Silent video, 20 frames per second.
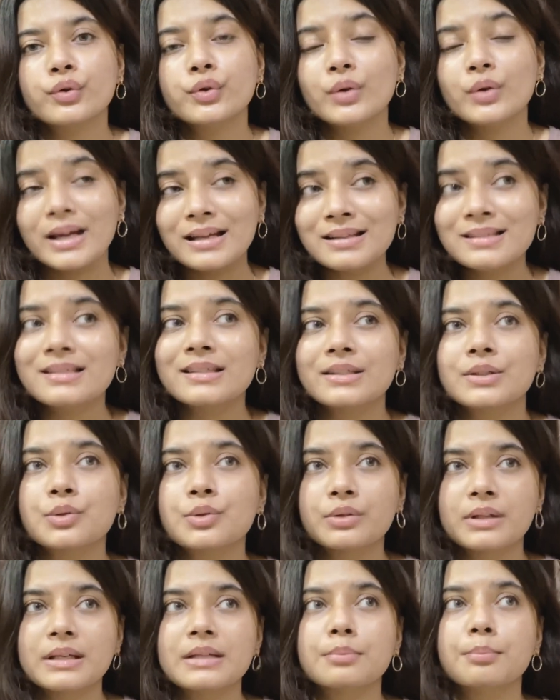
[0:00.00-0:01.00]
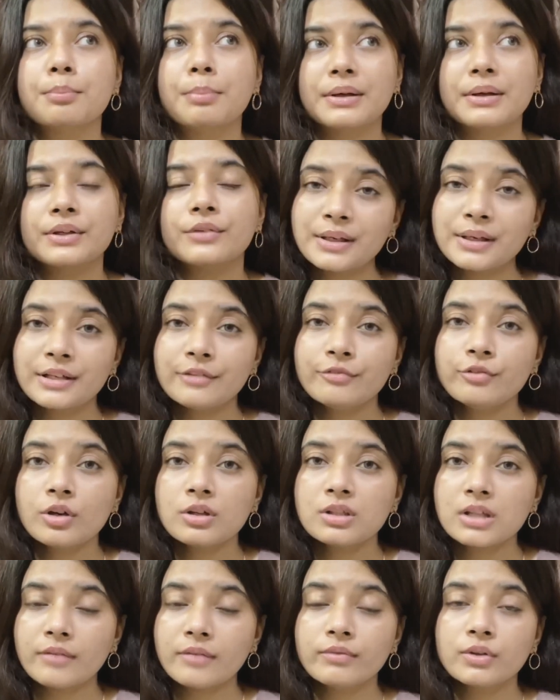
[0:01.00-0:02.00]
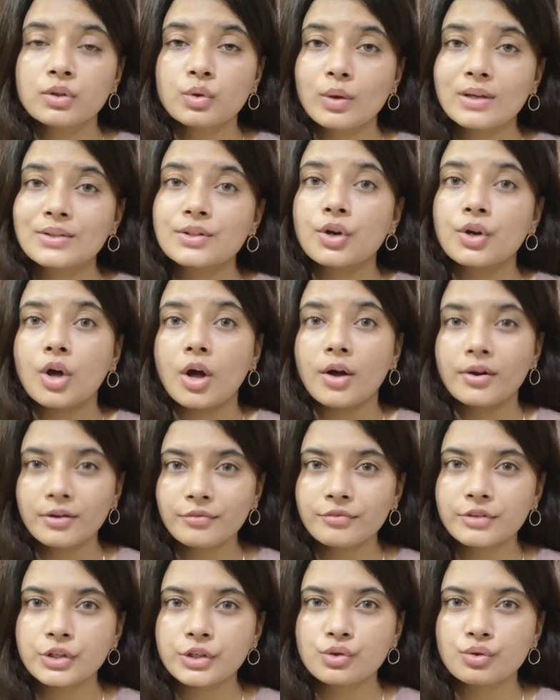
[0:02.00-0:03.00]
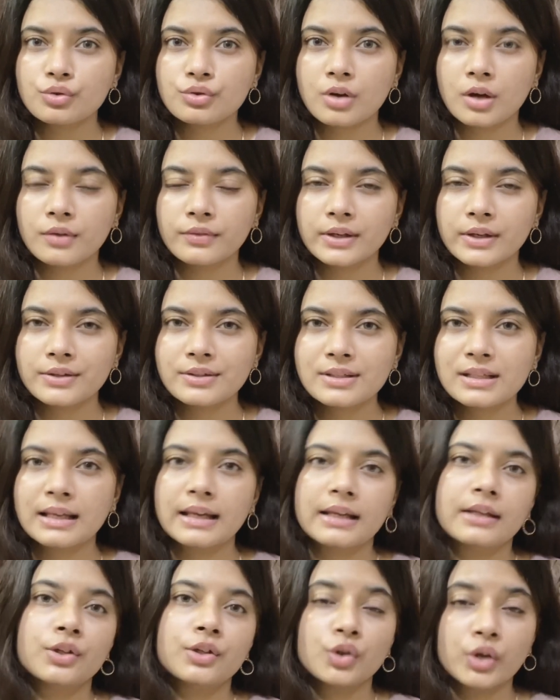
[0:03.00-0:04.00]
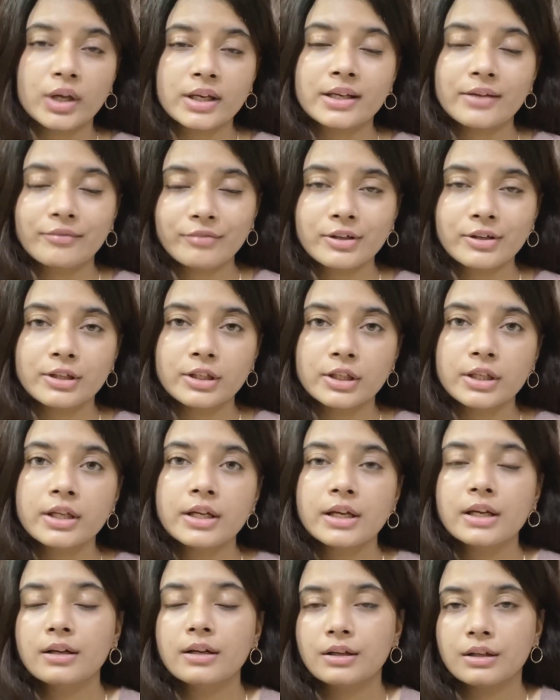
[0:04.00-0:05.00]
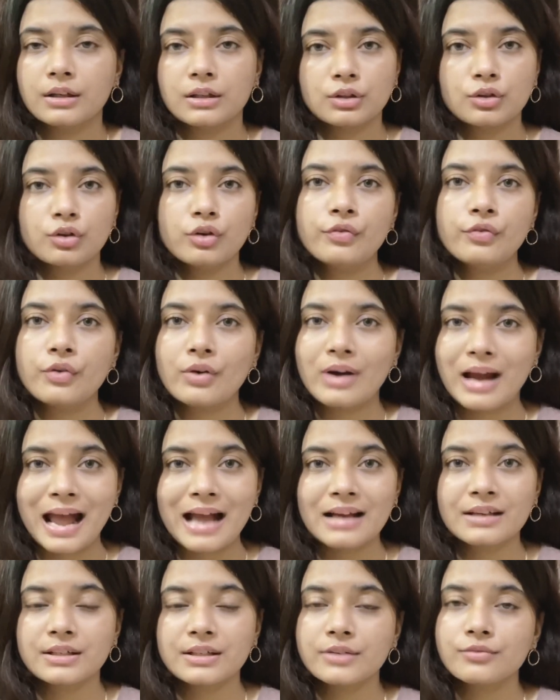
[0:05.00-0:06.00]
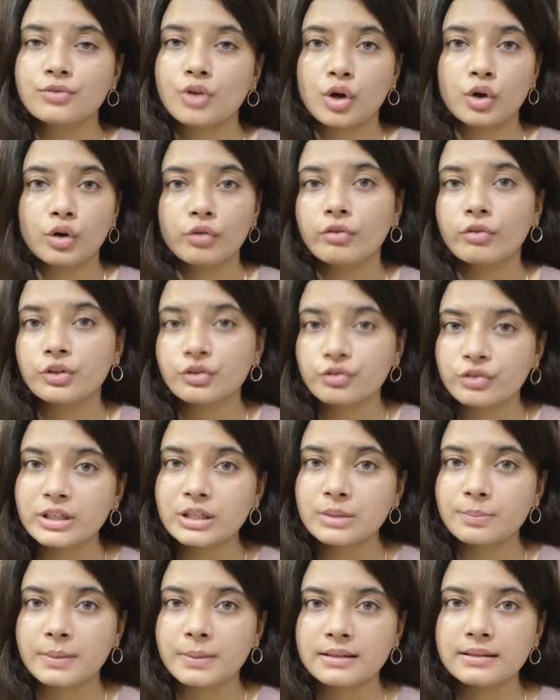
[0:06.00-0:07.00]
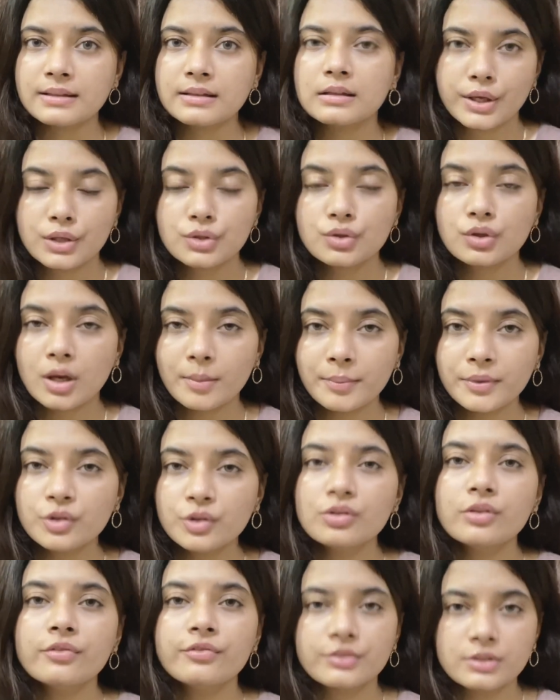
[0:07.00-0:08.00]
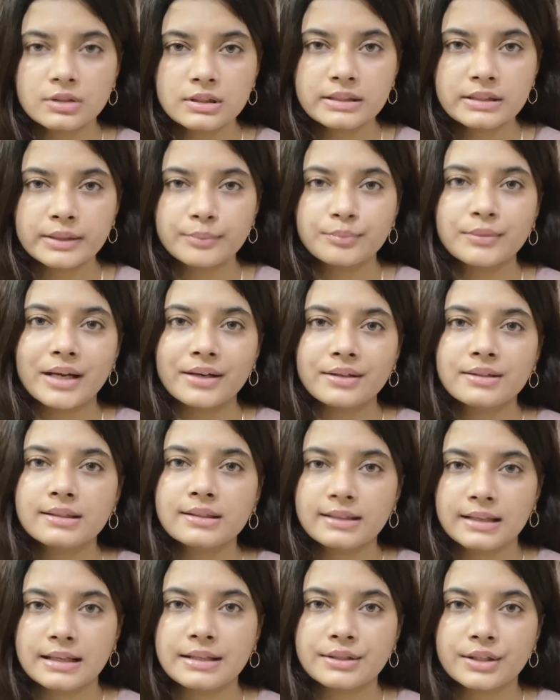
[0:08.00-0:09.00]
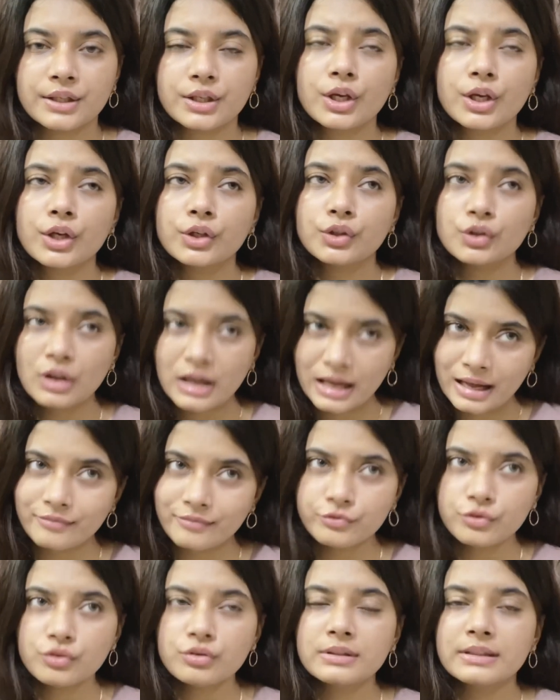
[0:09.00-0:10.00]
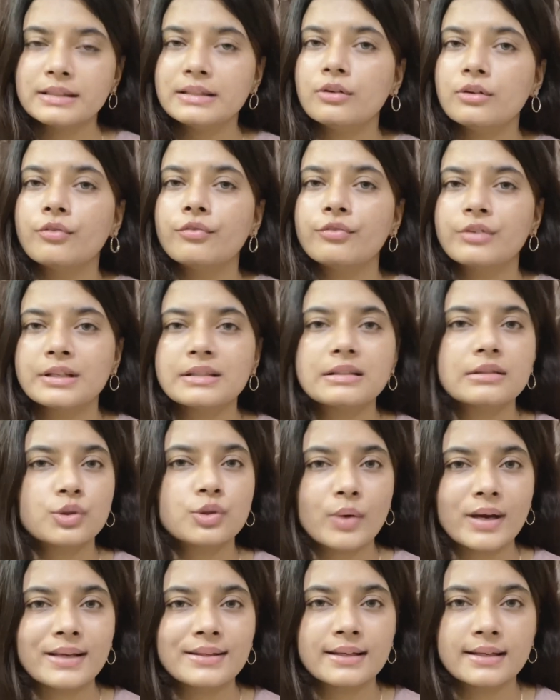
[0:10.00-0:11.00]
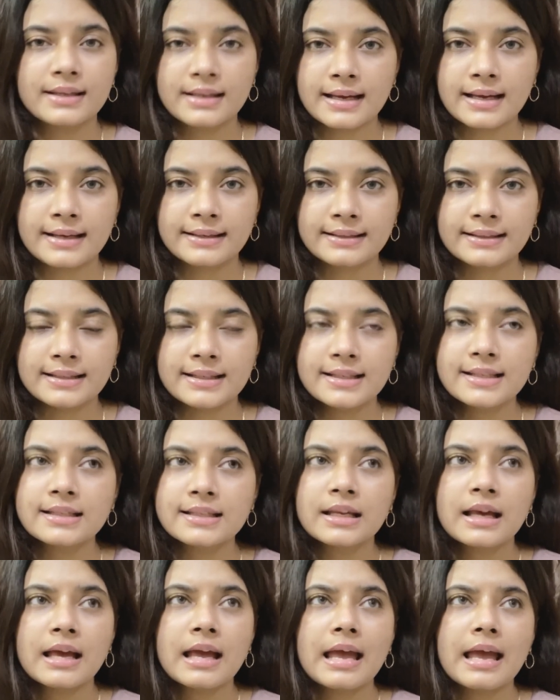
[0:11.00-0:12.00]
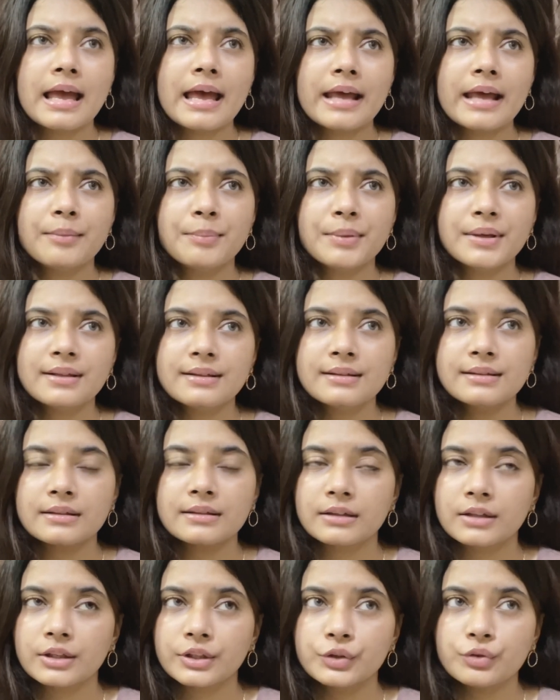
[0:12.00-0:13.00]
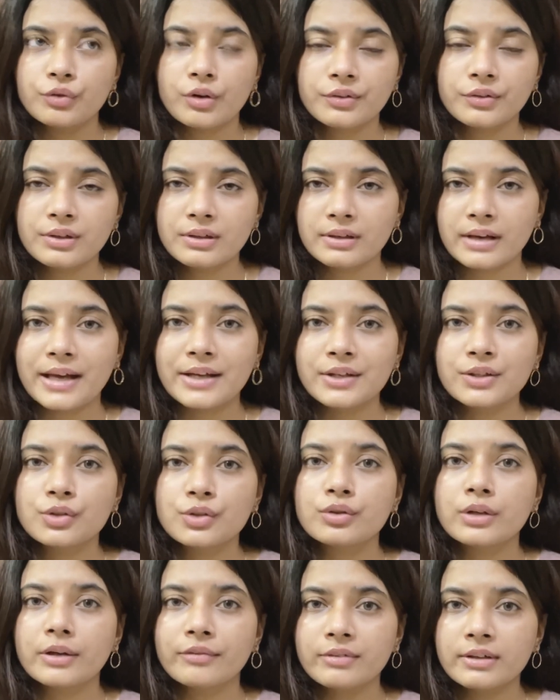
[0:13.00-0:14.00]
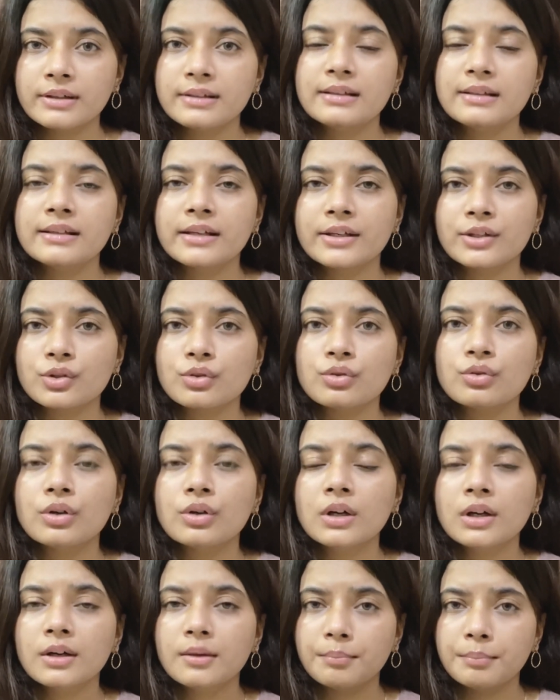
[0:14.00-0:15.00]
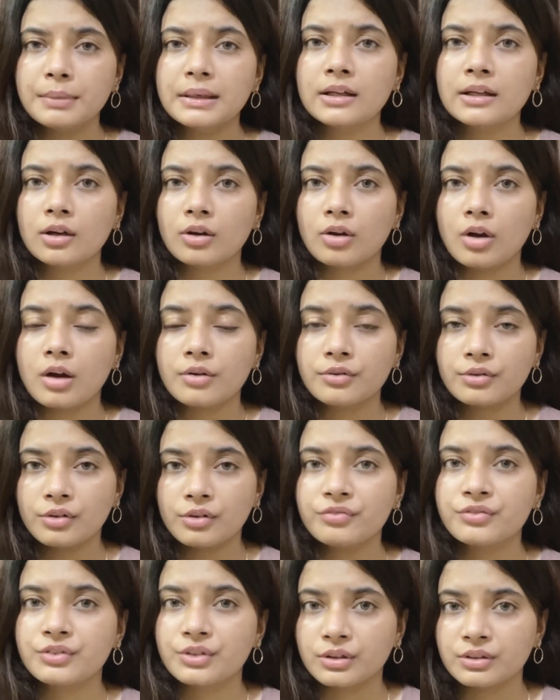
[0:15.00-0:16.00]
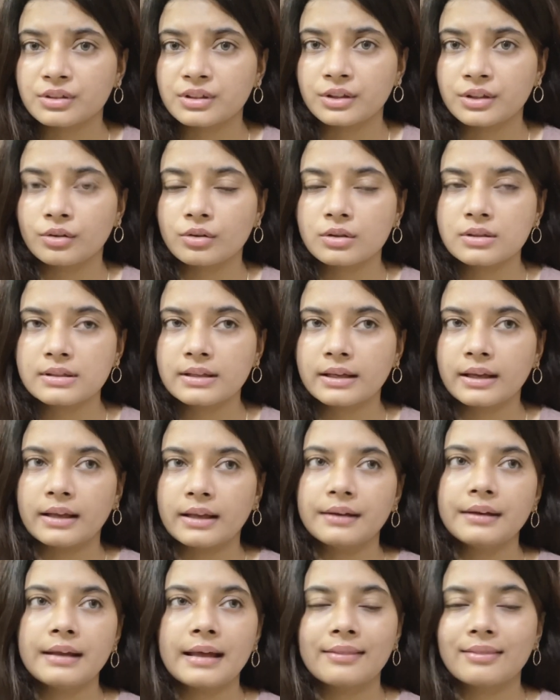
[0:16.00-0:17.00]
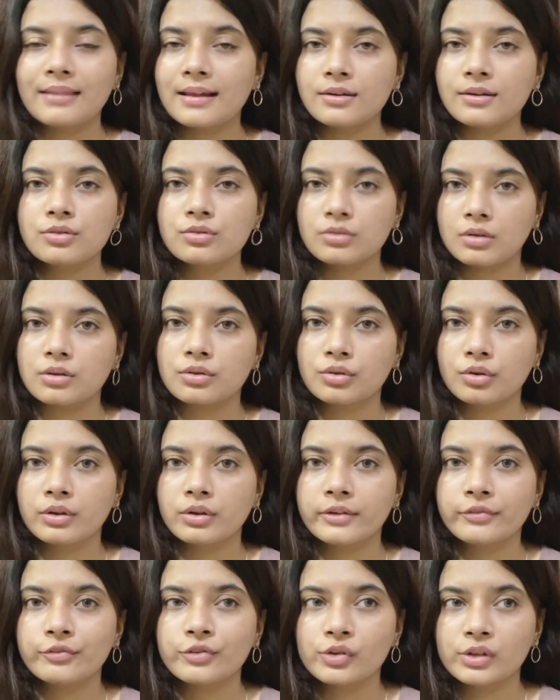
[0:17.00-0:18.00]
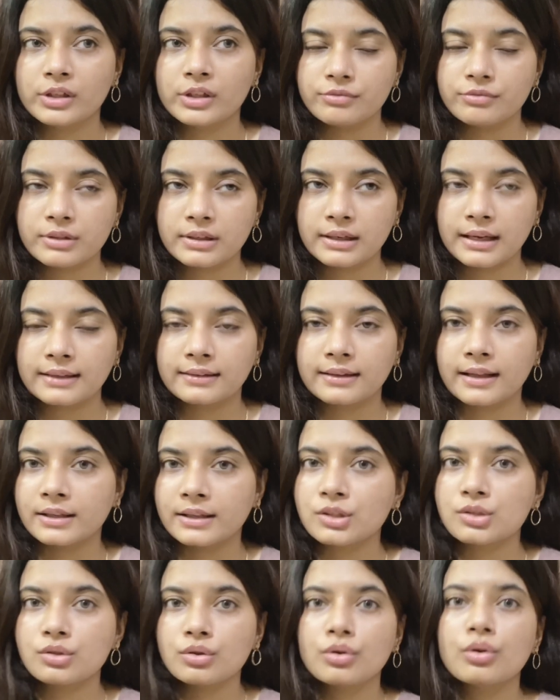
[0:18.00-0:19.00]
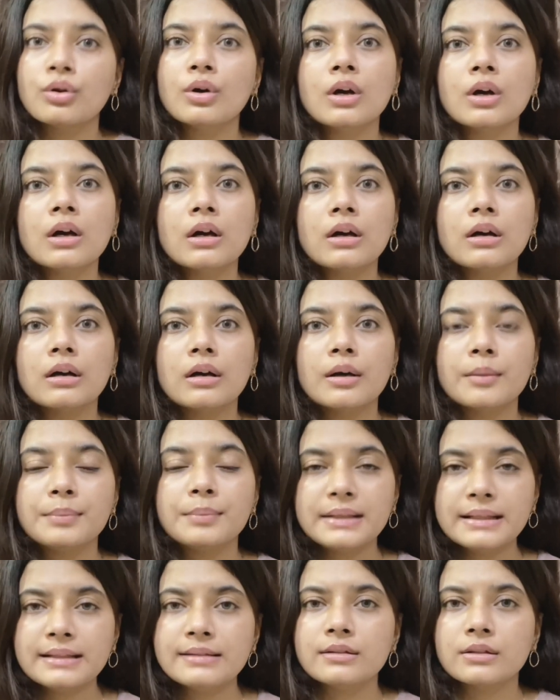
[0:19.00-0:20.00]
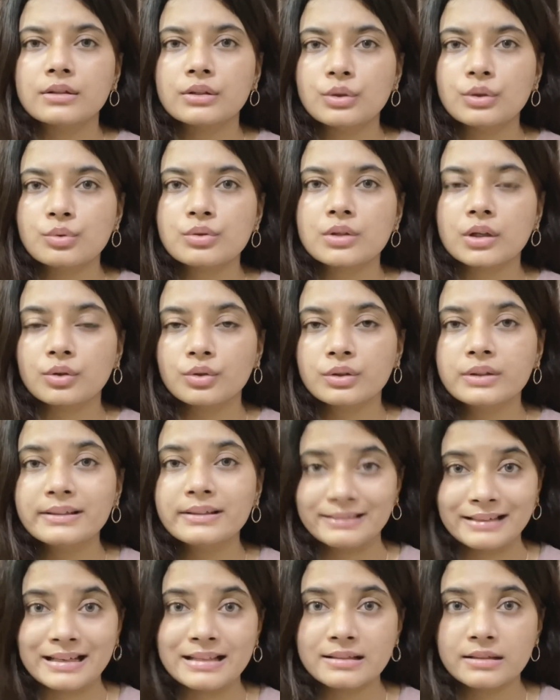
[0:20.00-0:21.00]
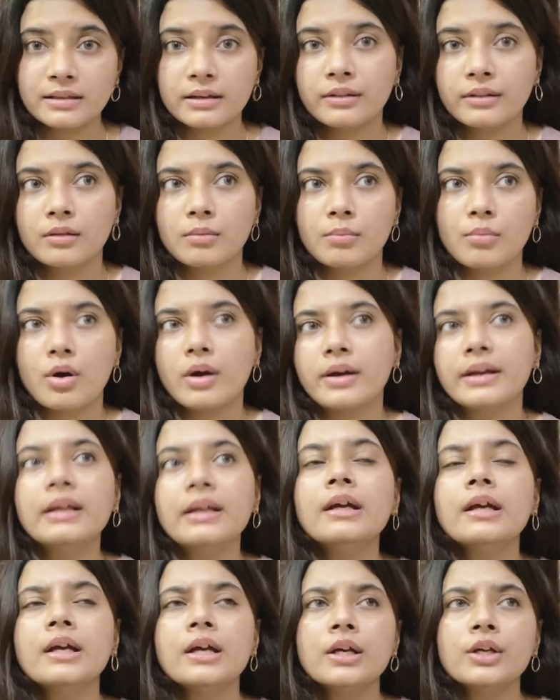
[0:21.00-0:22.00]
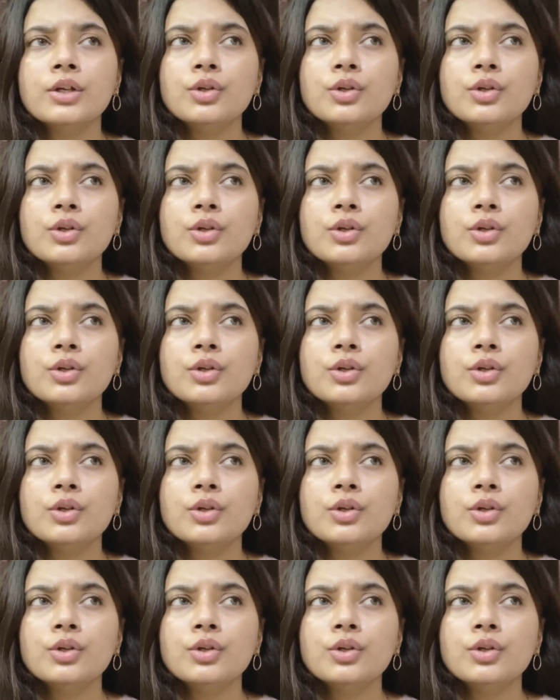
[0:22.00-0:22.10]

So you can stick to this. But if you're someone who has a lot of issues on their skin, you can definitely go for actives or look for treatment. So coming to the first step, that is cleansing. You have to clean your face twice a day at least, and because throughout the night you definitely tend to build a lot of dirt in your skin, and that is not good you leave it like that. So please use a good cleanser in the morning.